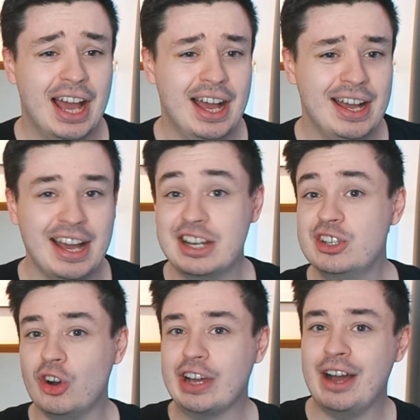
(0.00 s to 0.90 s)
uh, a
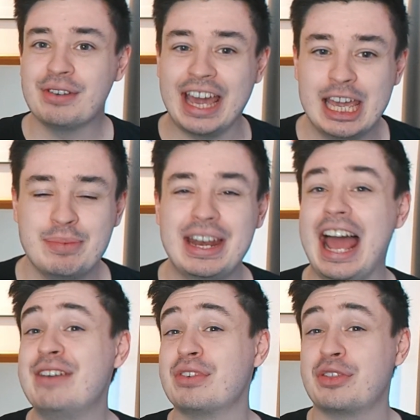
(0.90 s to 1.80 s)
knockout game in
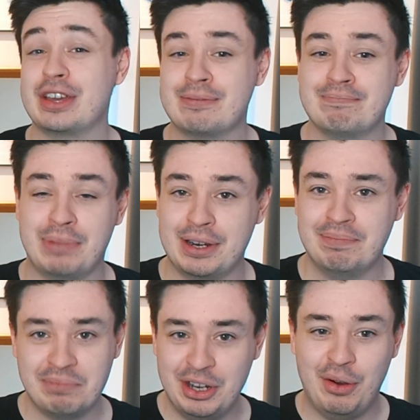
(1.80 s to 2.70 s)
everything
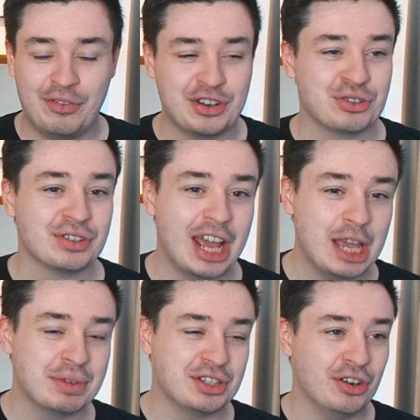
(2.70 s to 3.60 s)
but, you know, official
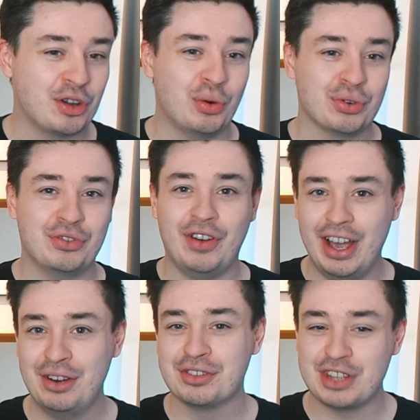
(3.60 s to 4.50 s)
name. It's not a
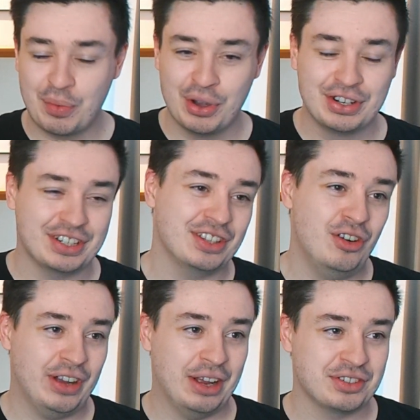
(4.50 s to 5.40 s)
quarterfinals. They weren't into the
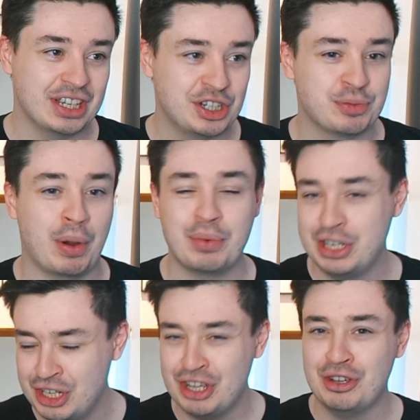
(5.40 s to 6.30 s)
knockout stages, but we
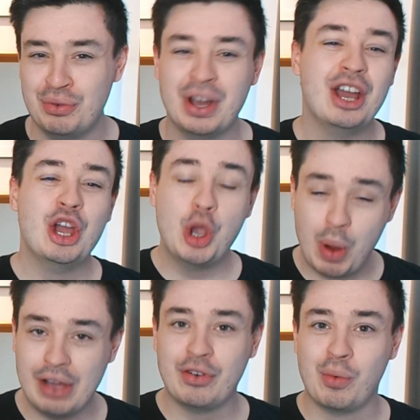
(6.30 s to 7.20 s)
knew
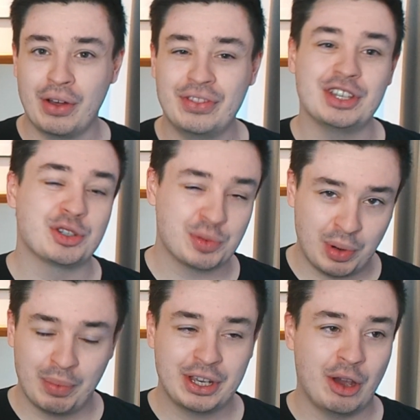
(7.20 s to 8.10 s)
whoever won this was
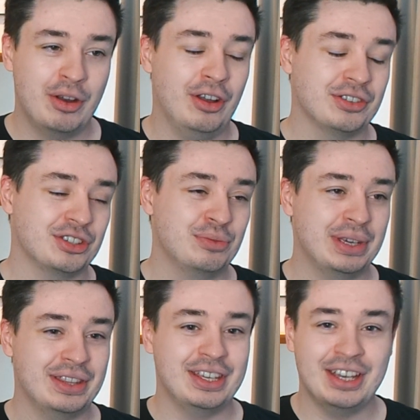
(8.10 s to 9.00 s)
probably going on to
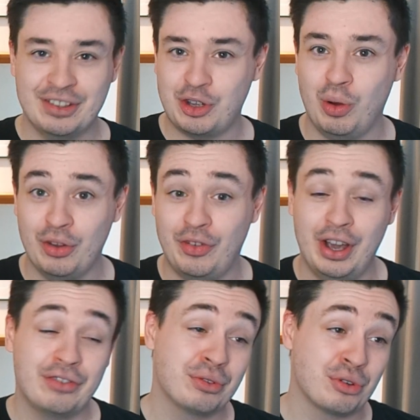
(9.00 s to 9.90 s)
be the, uh, the
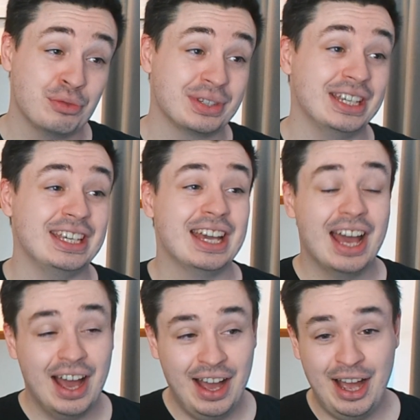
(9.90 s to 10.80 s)
qualifier from Group D,
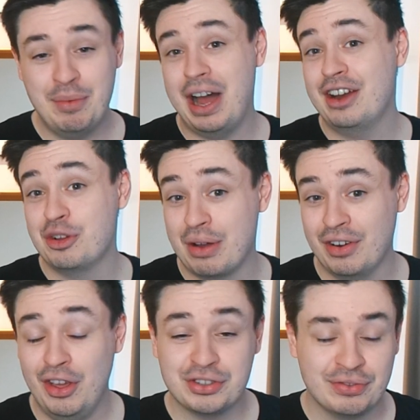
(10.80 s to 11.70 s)
um, and whoever
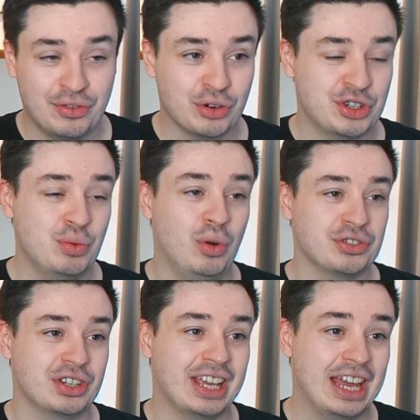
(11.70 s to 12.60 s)
lost, unfortunately,
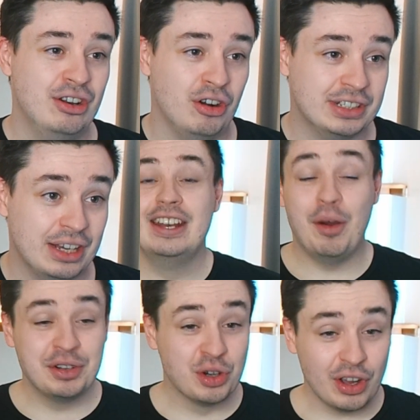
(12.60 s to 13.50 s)
was going to get knocked out. Now,
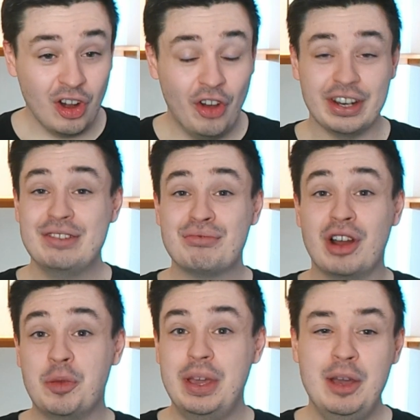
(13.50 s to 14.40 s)
we talk a lot lot in
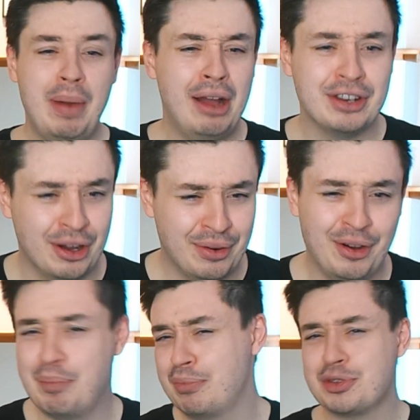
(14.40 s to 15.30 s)
rugby about, you
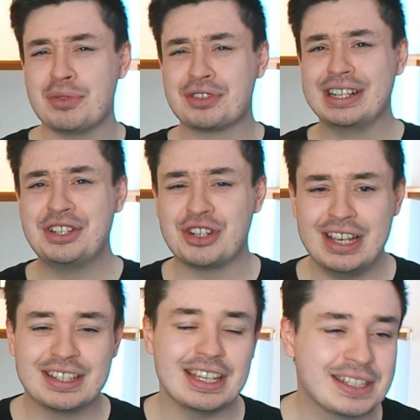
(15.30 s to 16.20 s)
know, some of the
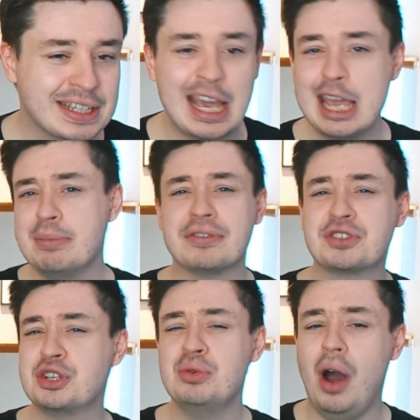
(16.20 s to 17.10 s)
cliches. It's a game of
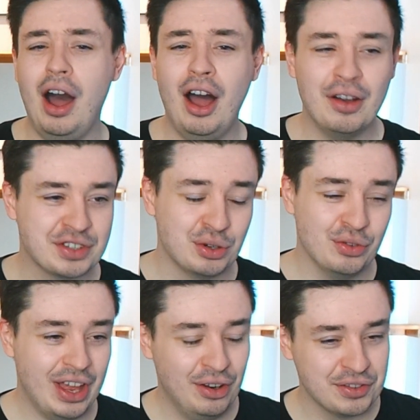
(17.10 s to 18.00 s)
two halves and all
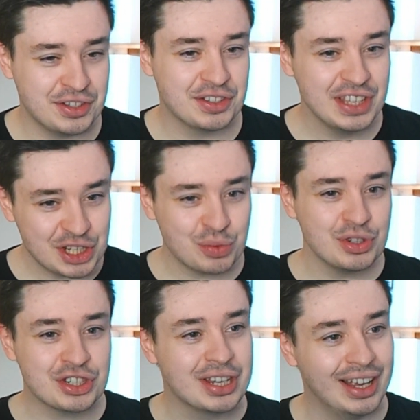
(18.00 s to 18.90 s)
that nonsense. This
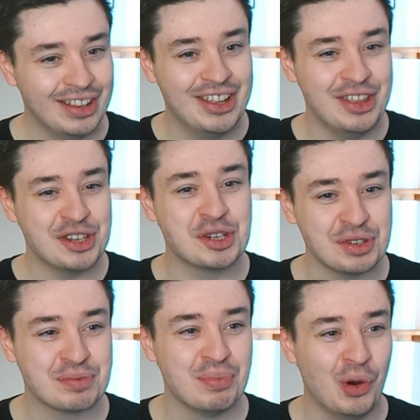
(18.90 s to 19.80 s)
was this
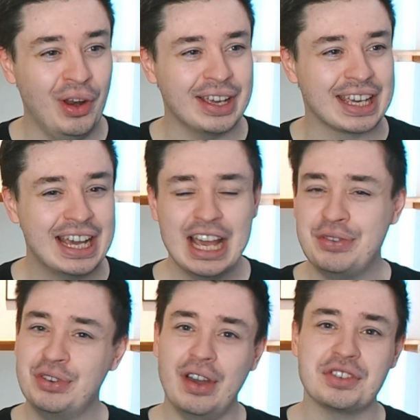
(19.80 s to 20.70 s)
was more like, if
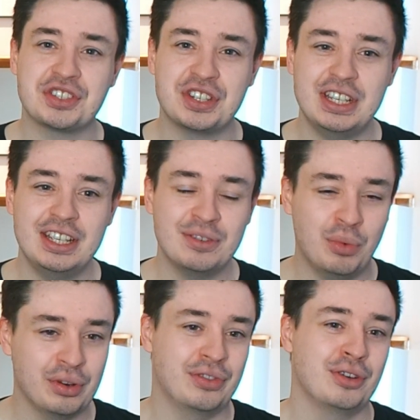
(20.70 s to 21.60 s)
you've ever seen
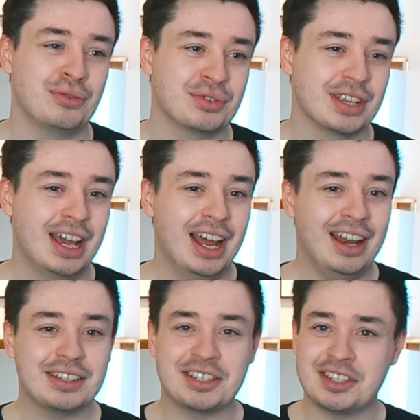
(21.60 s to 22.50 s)
one of those
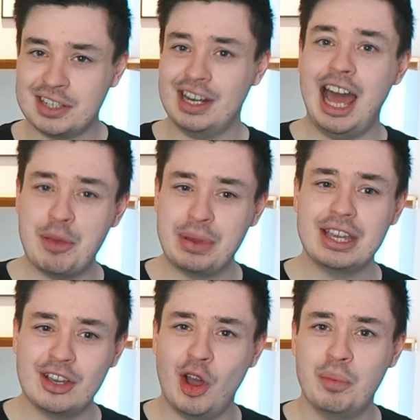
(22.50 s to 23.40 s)
like
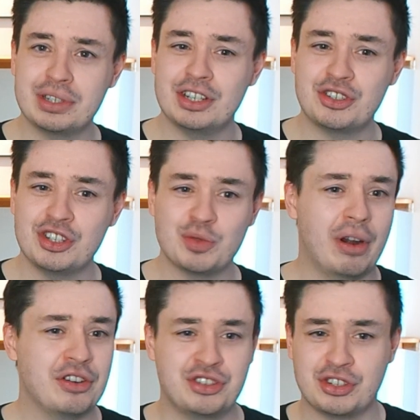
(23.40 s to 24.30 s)
slapping competitions where
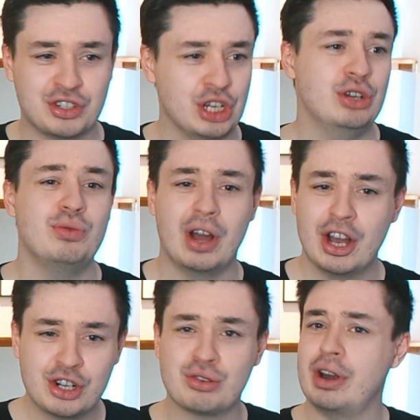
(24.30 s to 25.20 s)
it's just two
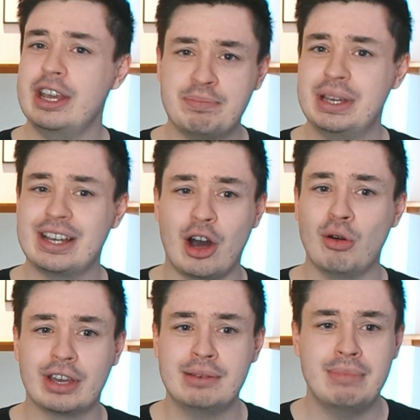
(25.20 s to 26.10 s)
great big
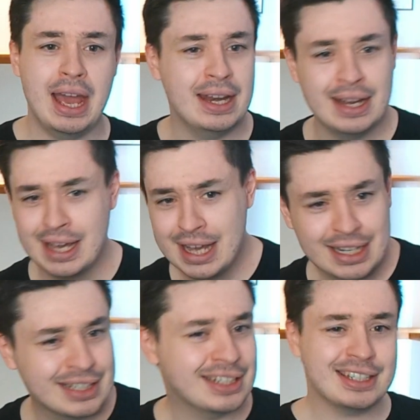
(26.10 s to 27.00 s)
hulking men
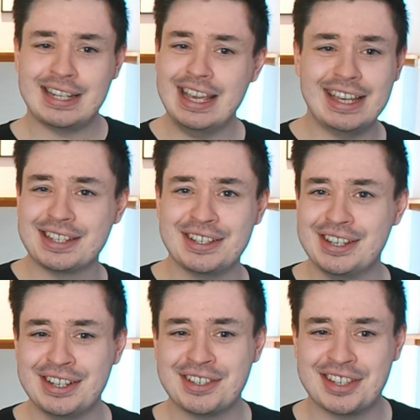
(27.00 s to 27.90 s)
taking
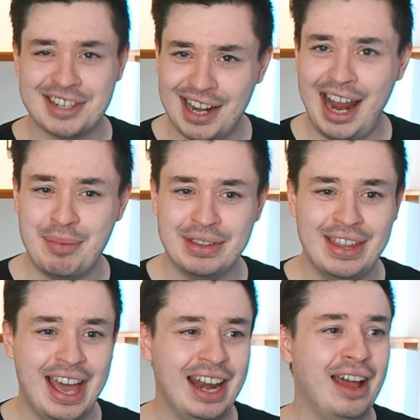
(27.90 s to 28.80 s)
turns slapping the
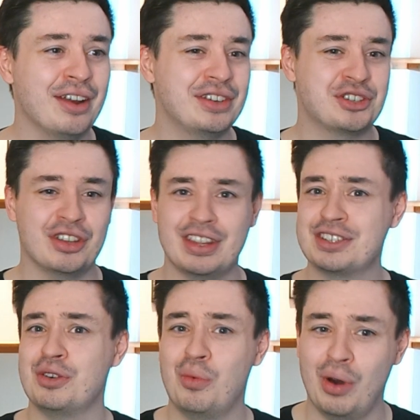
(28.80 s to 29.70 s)
hell out of each other
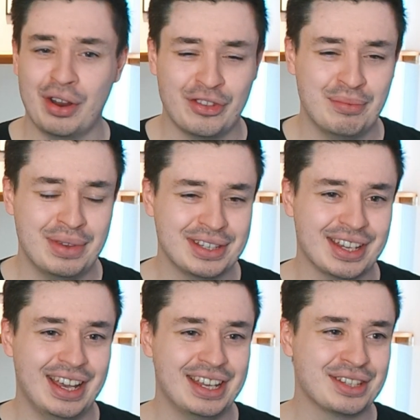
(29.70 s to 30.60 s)
until one of them is
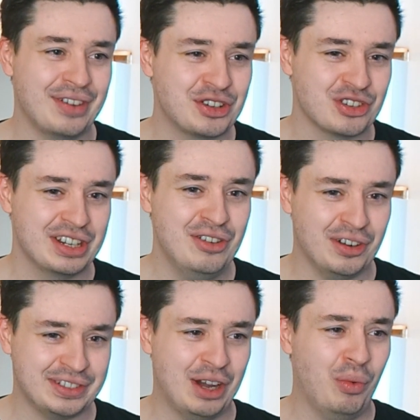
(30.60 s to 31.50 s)
uh, is eventually
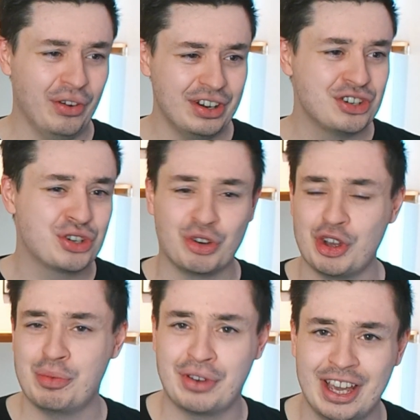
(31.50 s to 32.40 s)
knocked out. What an
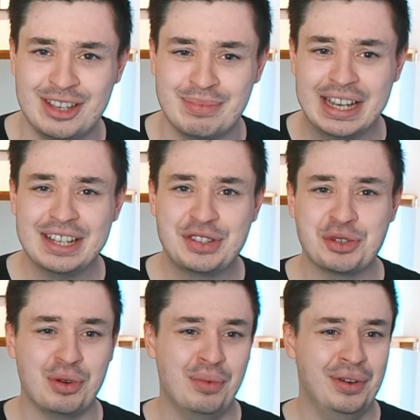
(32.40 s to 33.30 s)
enjoyable game this
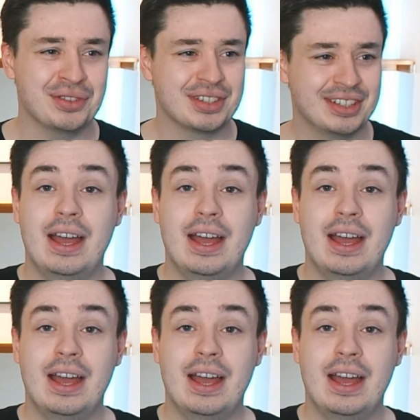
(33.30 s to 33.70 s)
one was.